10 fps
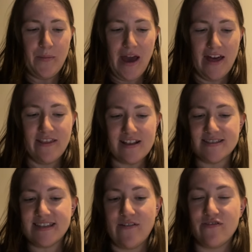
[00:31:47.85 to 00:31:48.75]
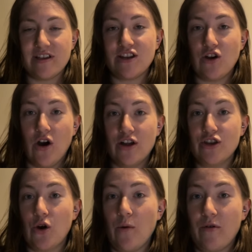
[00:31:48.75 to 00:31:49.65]
And that's definitely not a
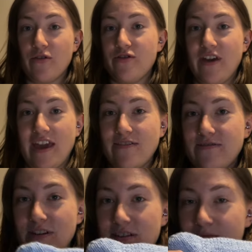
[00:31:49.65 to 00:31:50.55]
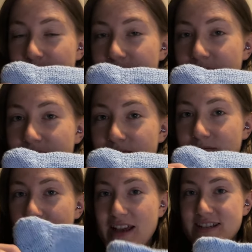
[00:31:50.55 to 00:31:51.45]
normal thing for
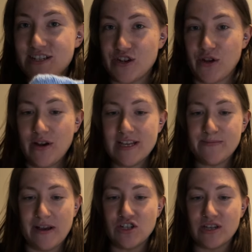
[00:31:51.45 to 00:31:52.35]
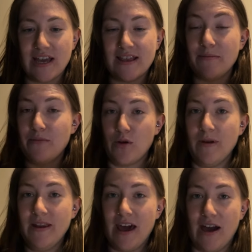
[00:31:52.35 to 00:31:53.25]
me to do, especially at the moment.